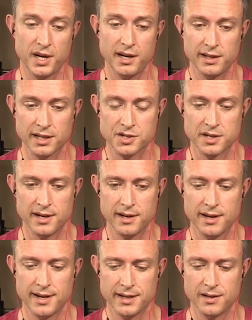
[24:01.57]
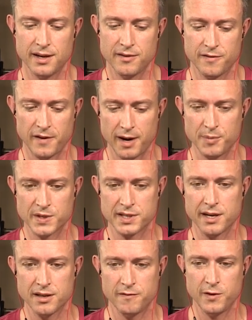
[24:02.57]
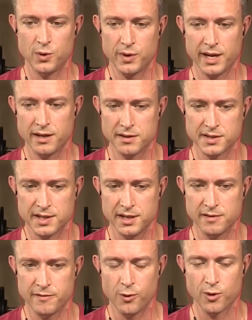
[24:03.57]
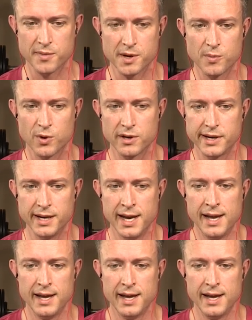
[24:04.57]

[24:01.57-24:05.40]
by-election, I got 5% of the vote in the city of Fort McMurray.